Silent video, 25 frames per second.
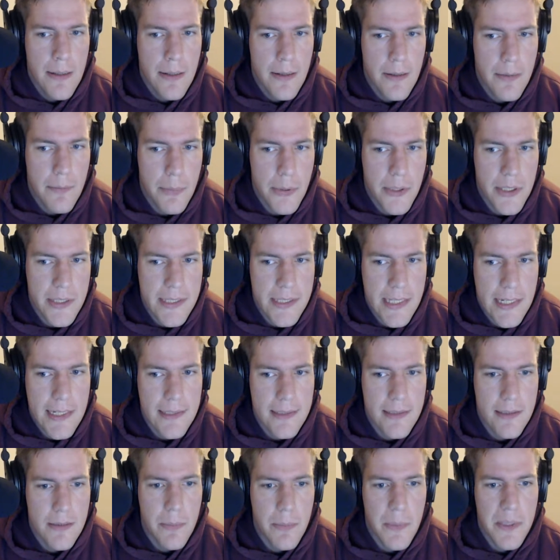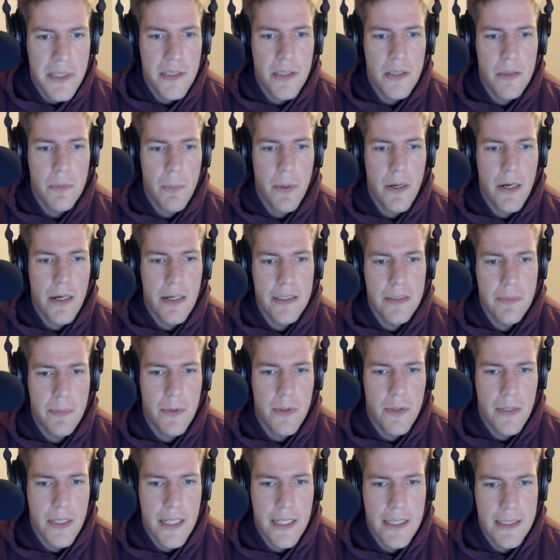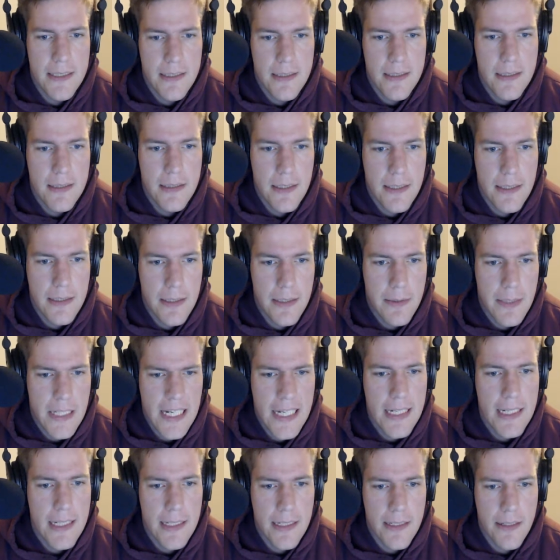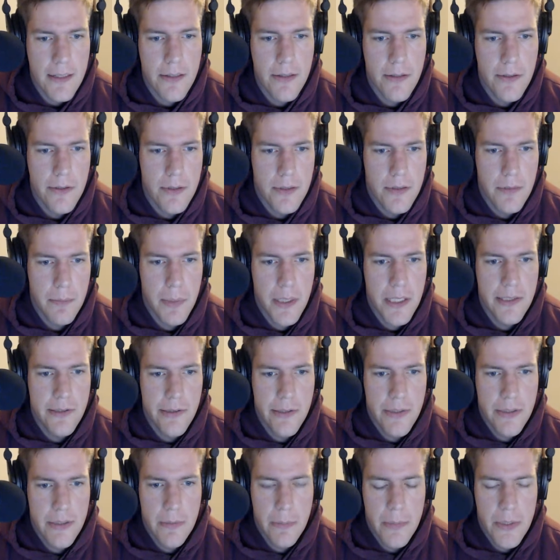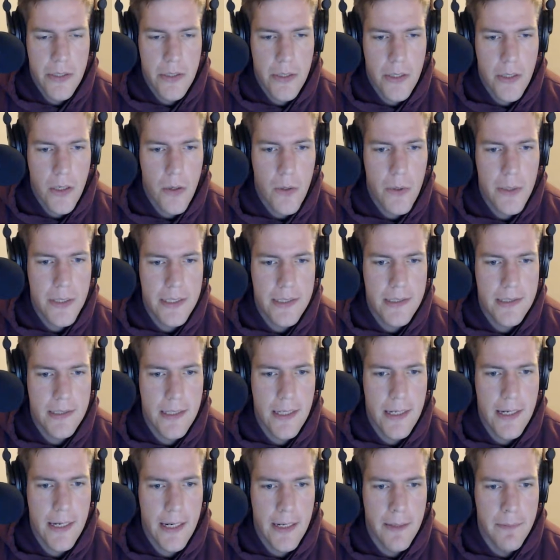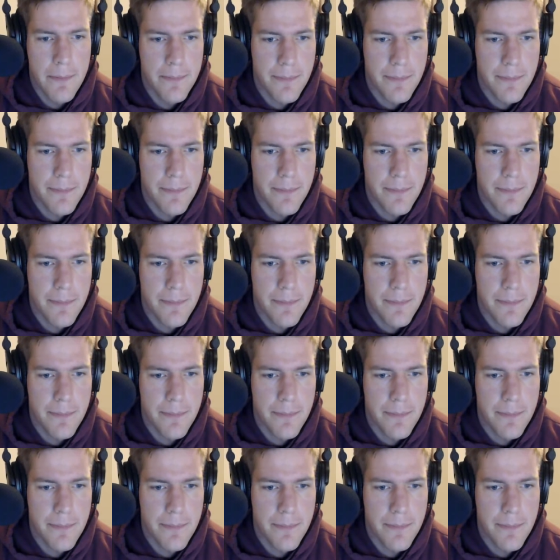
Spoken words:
protect as much as possible against getting accused of plagiarism, you could always say,